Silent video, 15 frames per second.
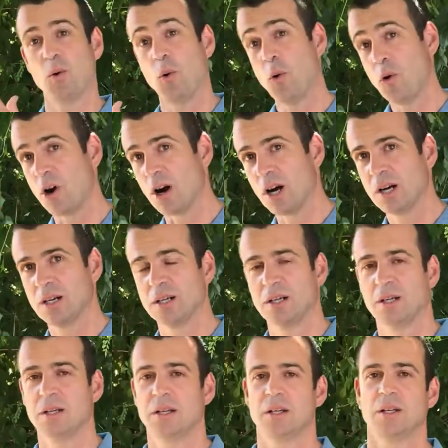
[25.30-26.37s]
or
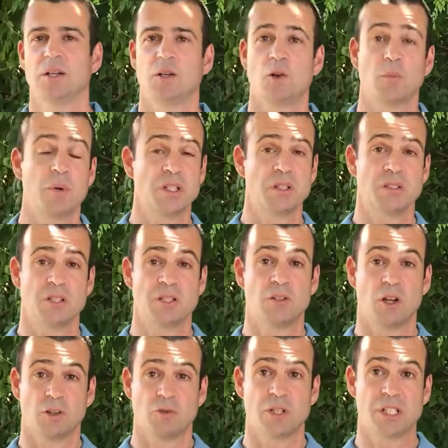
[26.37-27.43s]
your business is
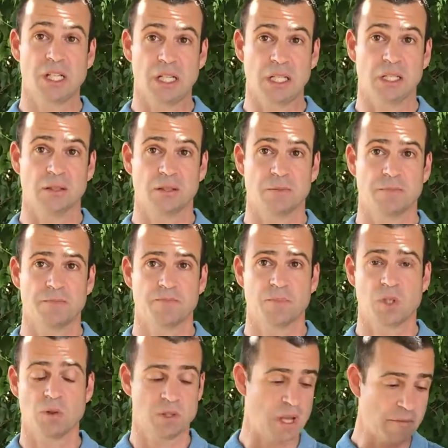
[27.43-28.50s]
not resilient.
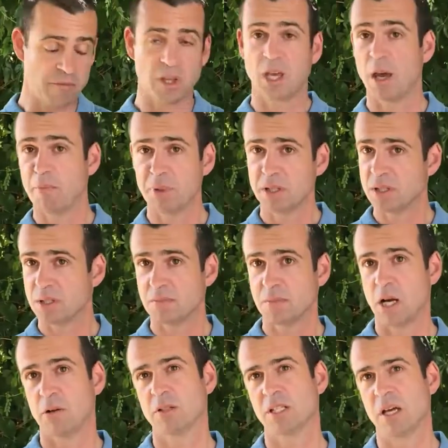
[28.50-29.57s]
So something happens
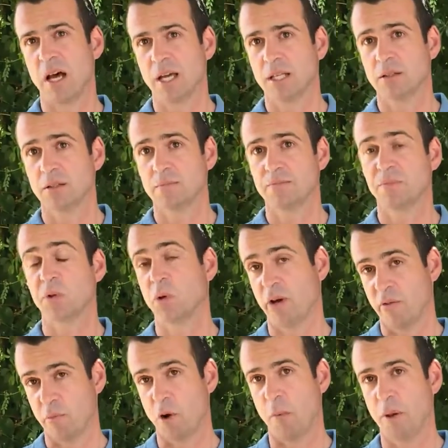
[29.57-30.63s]
outside, you
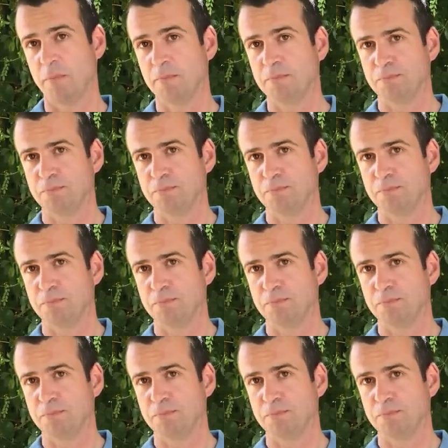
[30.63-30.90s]
have a problem.